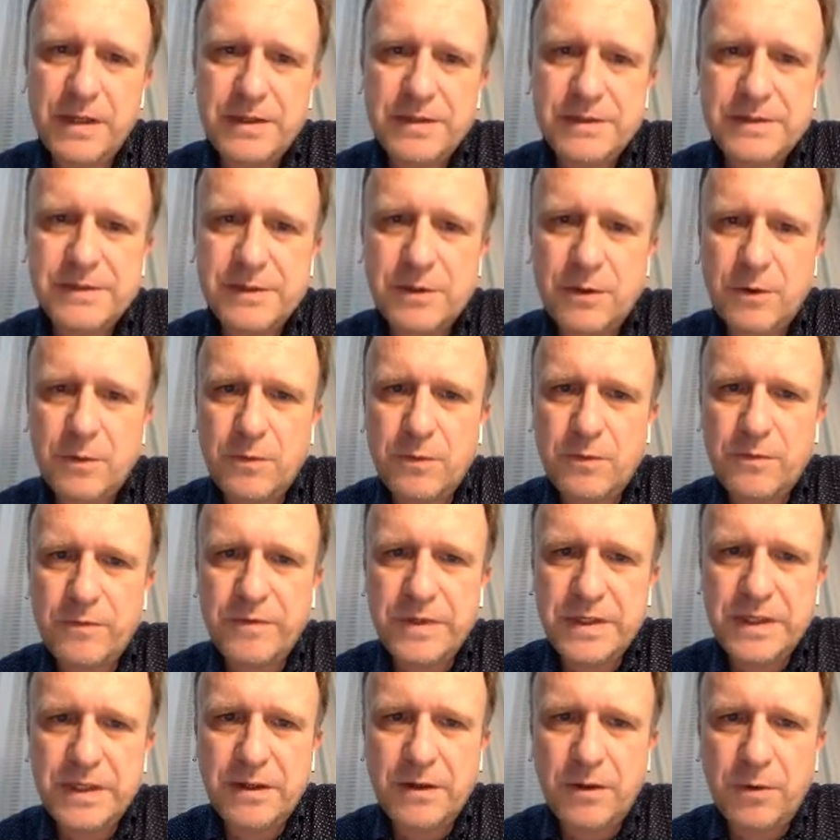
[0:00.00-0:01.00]
So
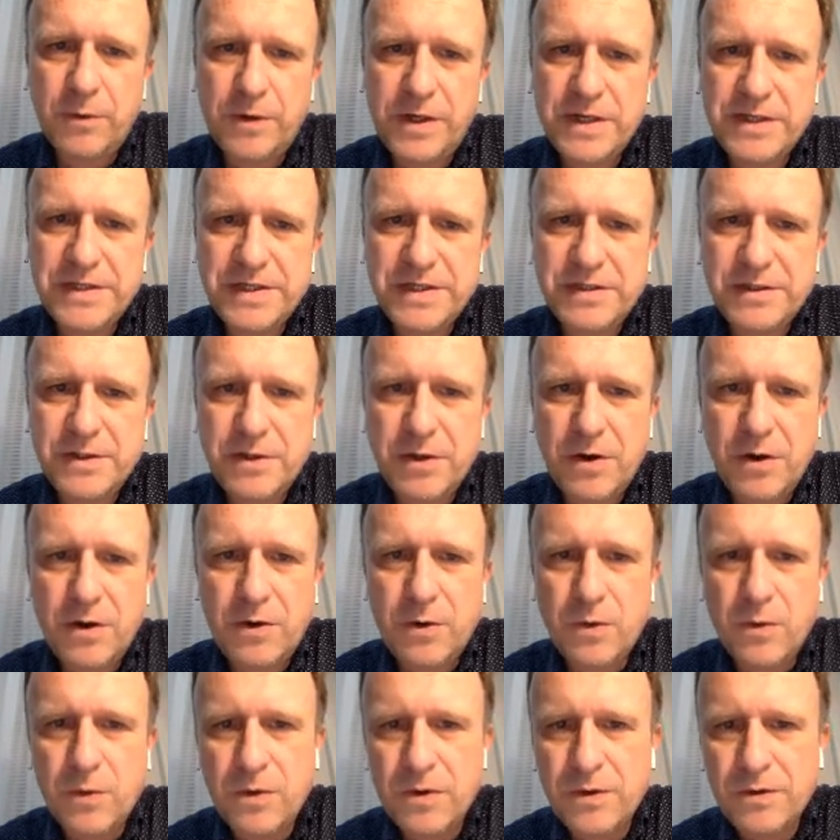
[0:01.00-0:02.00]
we already
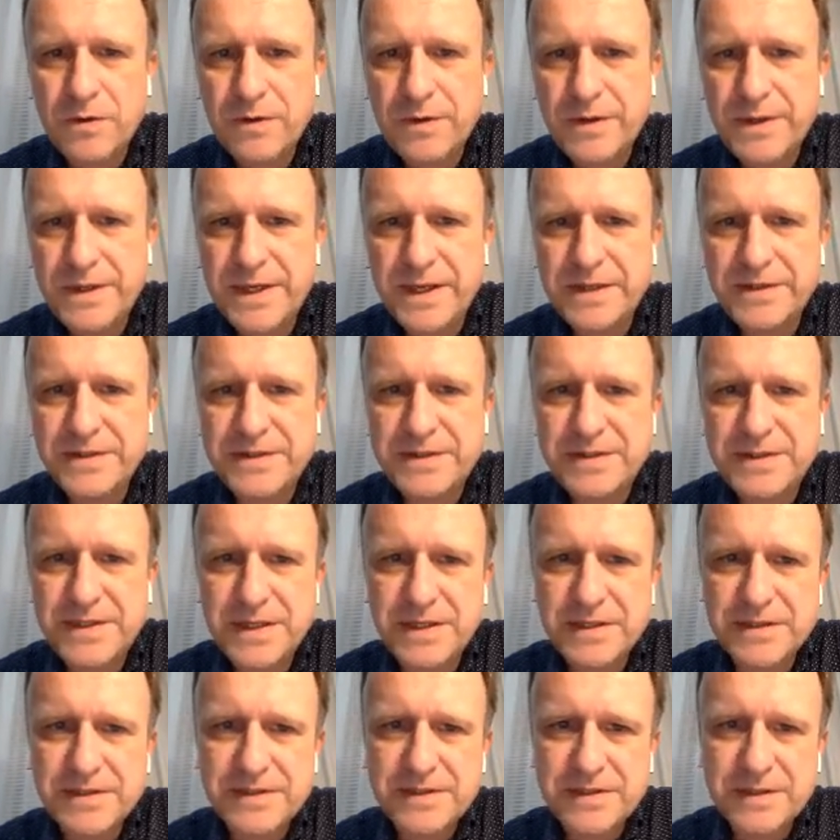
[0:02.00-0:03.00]
know that
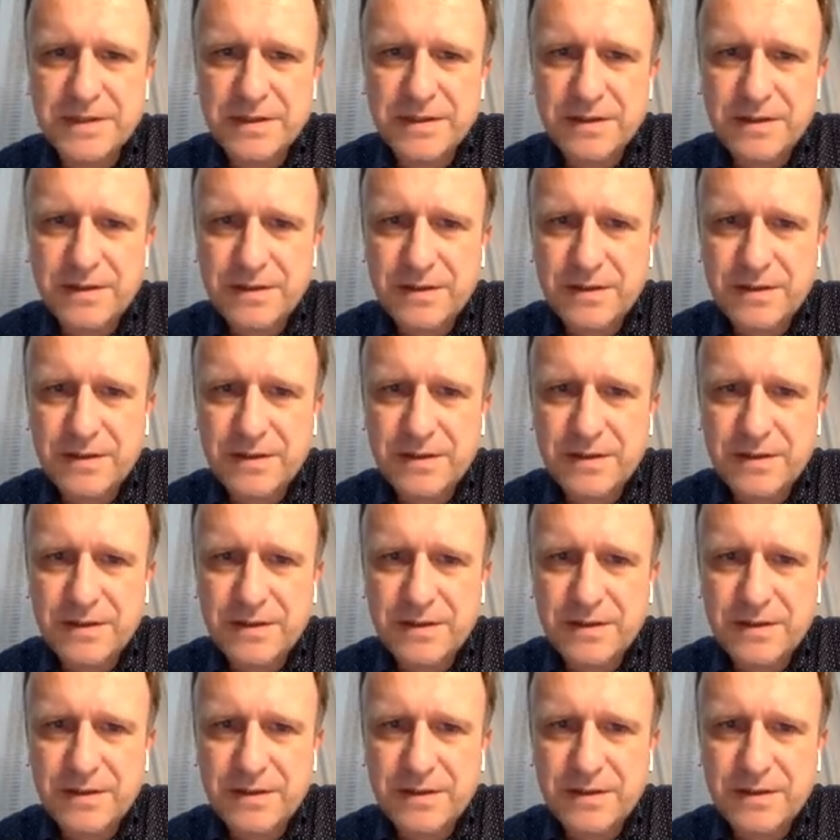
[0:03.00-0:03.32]
this